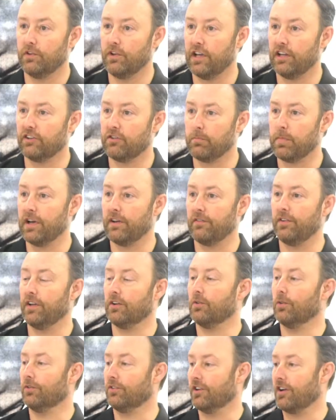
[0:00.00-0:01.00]
have to buy
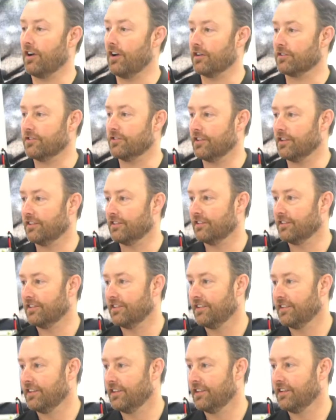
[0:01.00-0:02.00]
vehicles at auction,
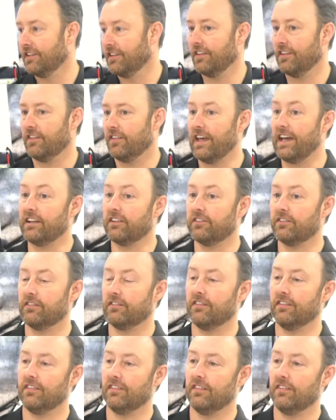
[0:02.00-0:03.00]

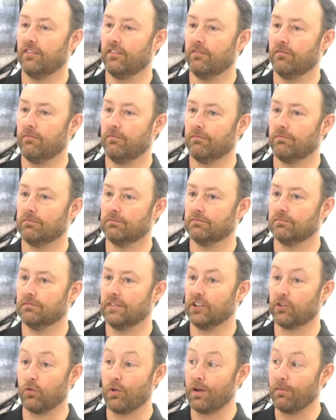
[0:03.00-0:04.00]
that's
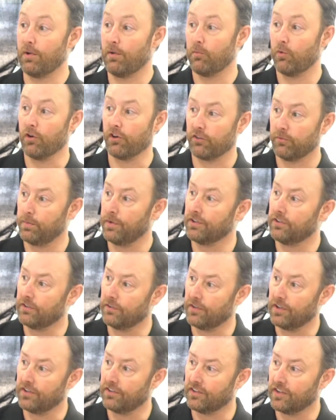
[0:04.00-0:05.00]
quite a bit more
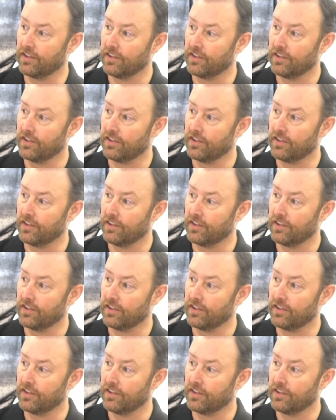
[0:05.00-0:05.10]
expensive, isn't it?